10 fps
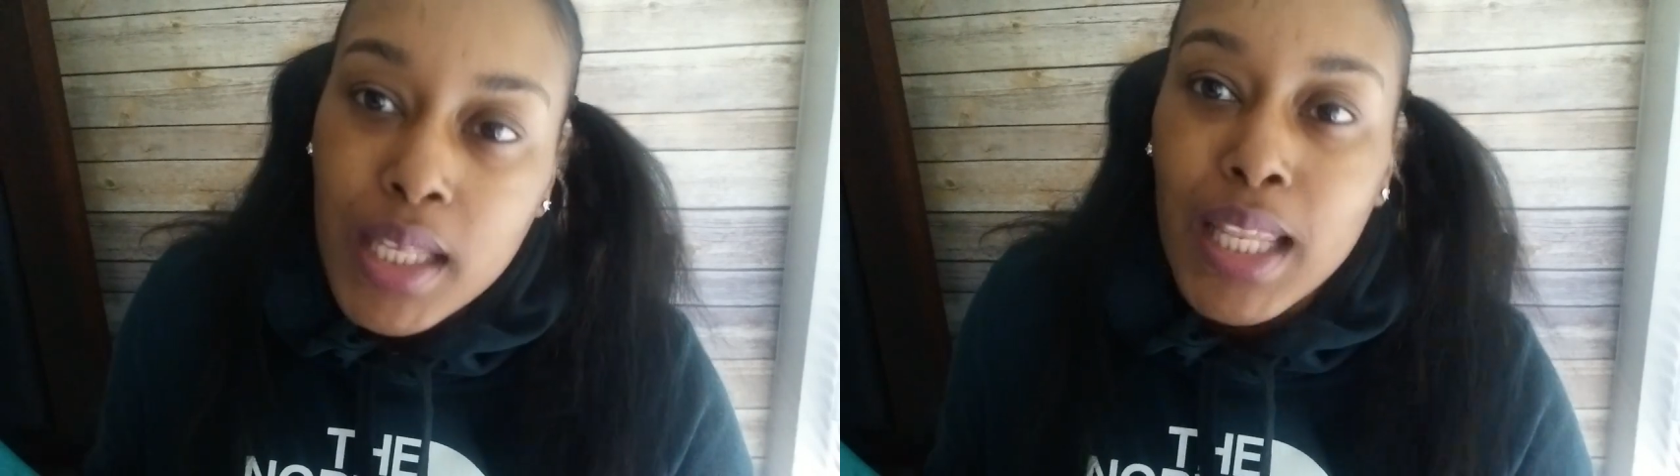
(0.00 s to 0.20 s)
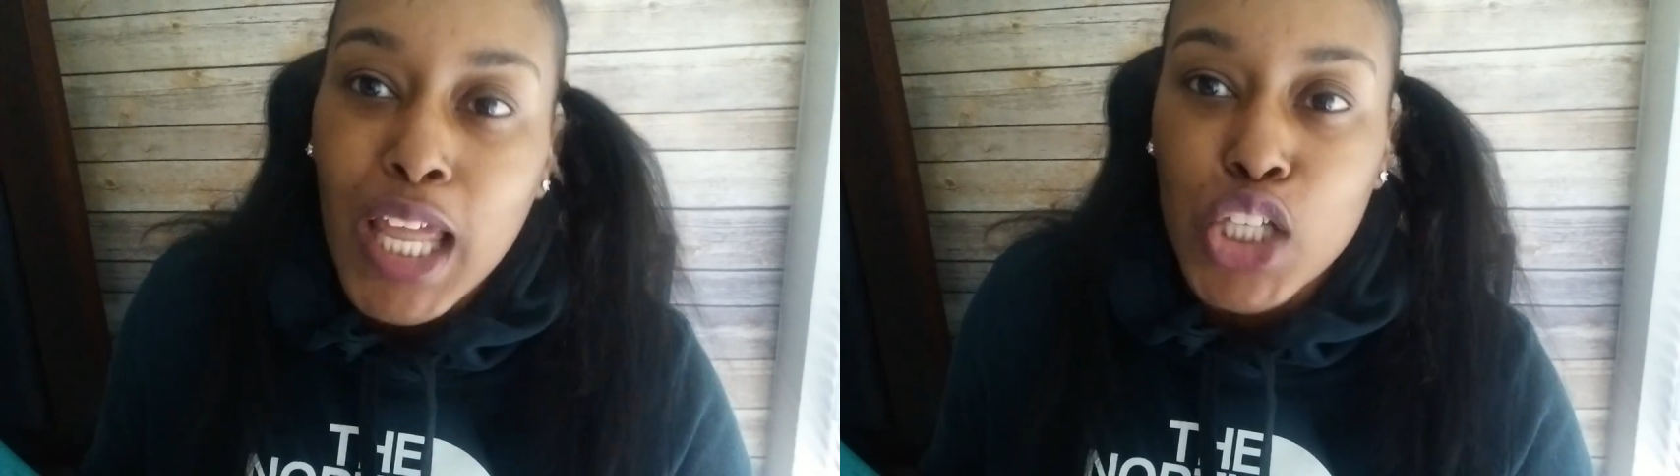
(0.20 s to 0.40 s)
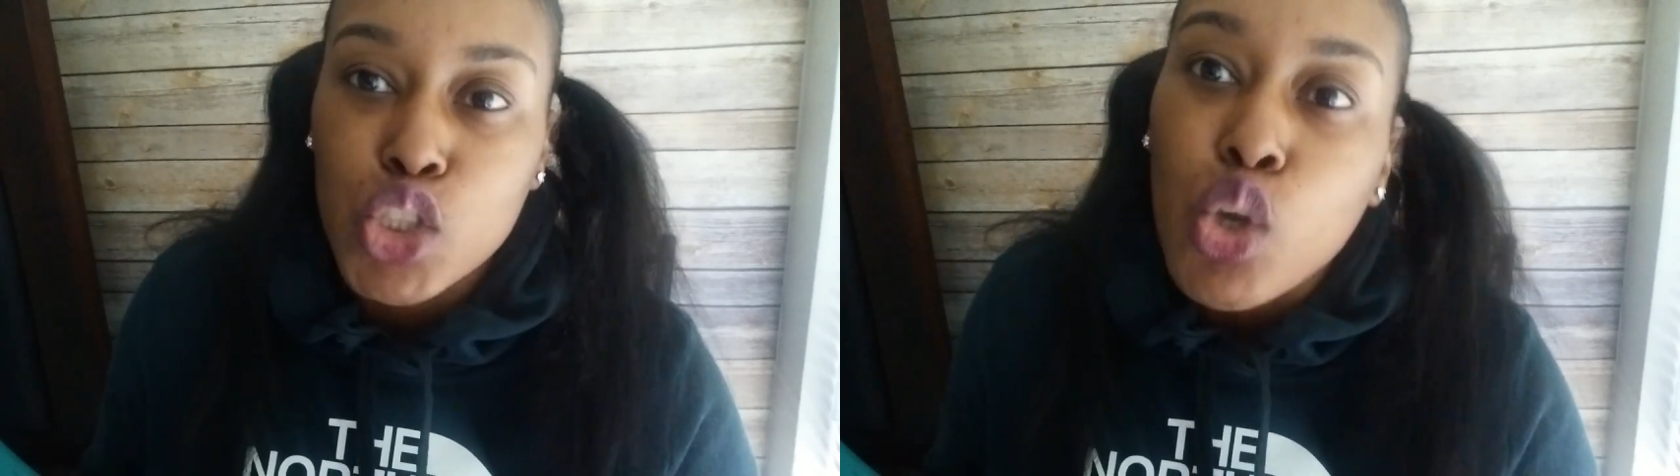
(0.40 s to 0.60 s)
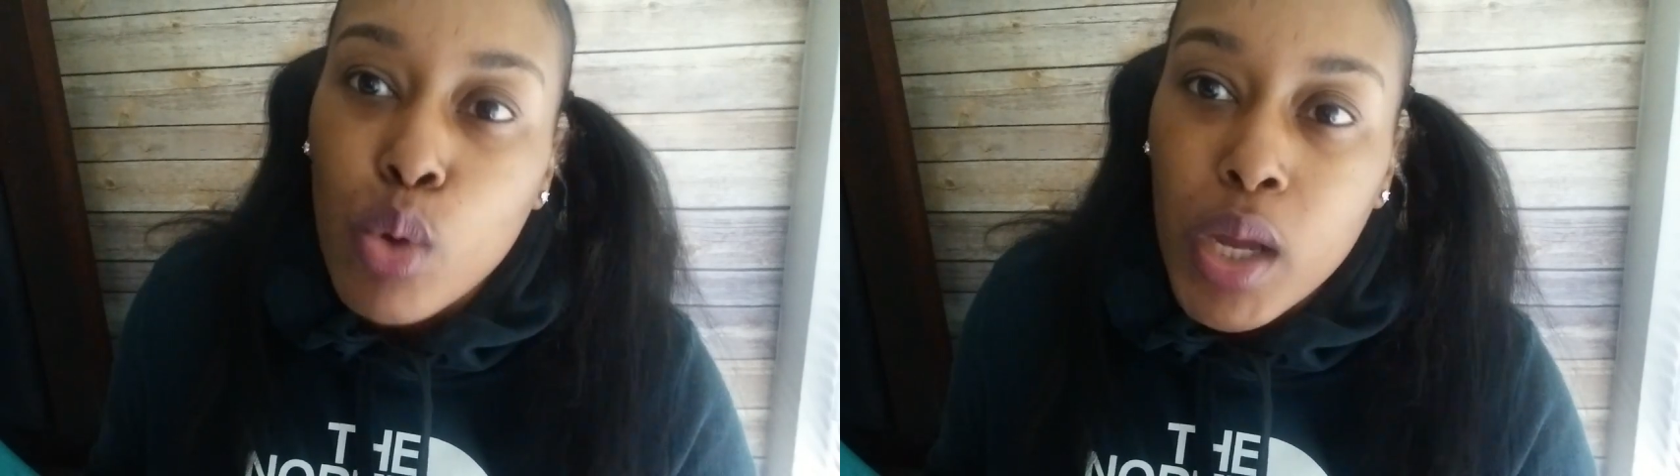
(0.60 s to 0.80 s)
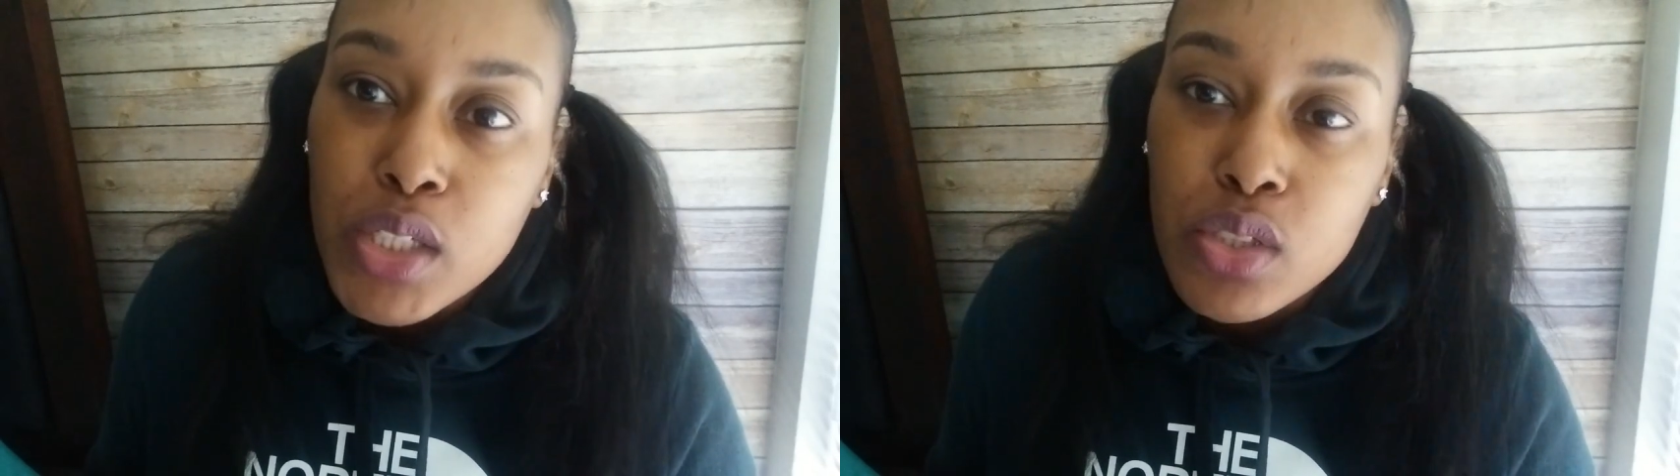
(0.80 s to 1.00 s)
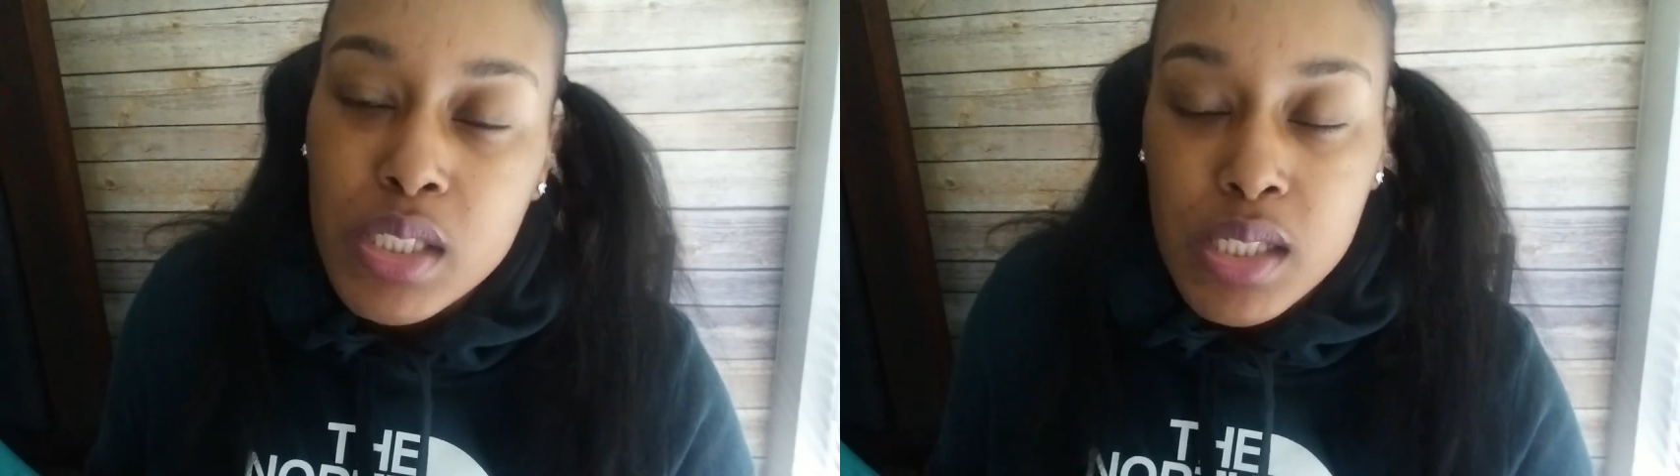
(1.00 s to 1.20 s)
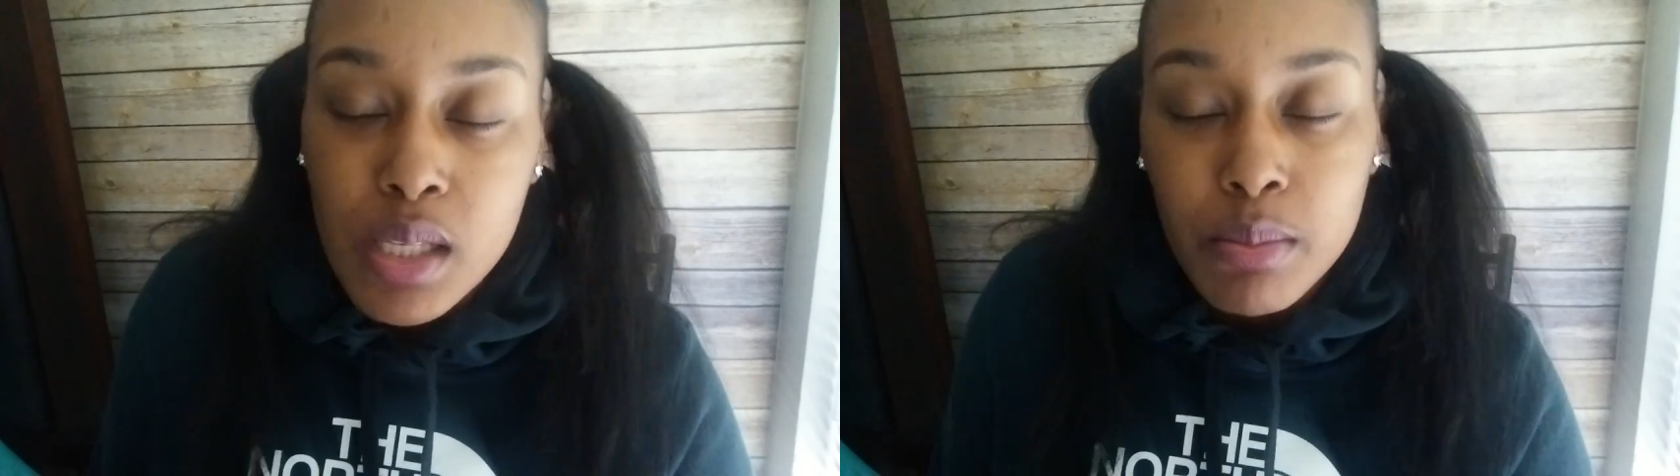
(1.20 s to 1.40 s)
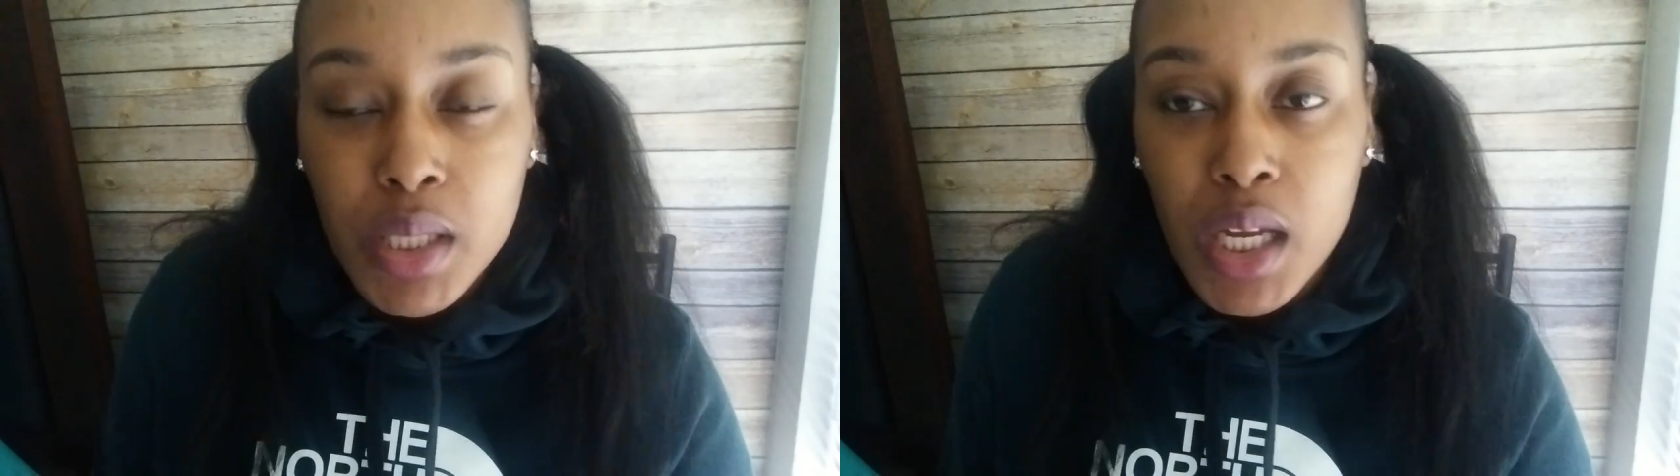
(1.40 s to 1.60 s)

in like 200 and something